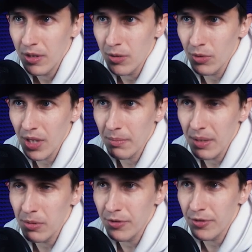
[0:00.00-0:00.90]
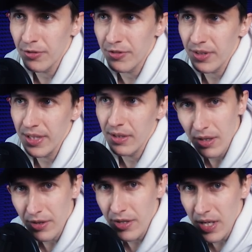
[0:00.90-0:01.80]
You will not be able to see
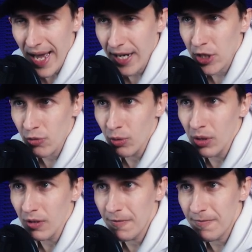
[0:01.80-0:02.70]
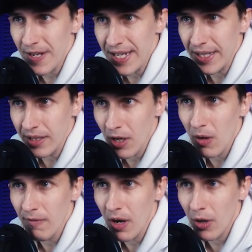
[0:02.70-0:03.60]
the actual fading
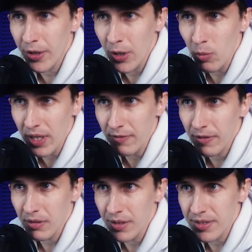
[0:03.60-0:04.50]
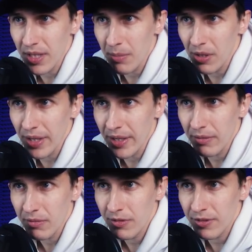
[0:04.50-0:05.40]
of audio wave. Let's enable that.
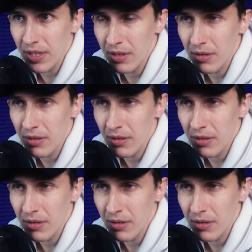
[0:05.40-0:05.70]
See?